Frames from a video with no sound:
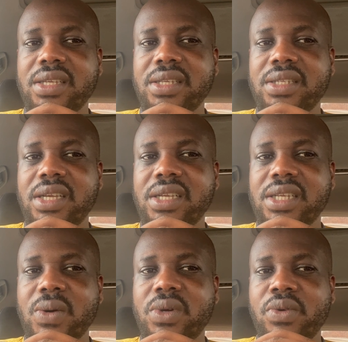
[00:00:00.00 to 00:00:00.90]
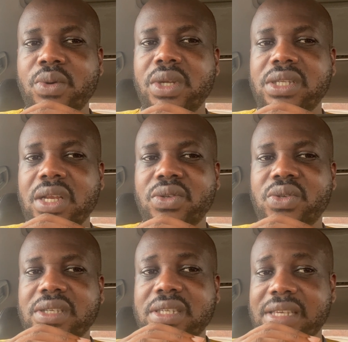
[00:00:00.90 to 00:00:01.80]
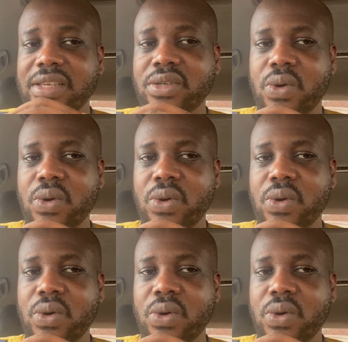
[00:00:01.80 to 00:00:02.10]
They would always tell you to exercise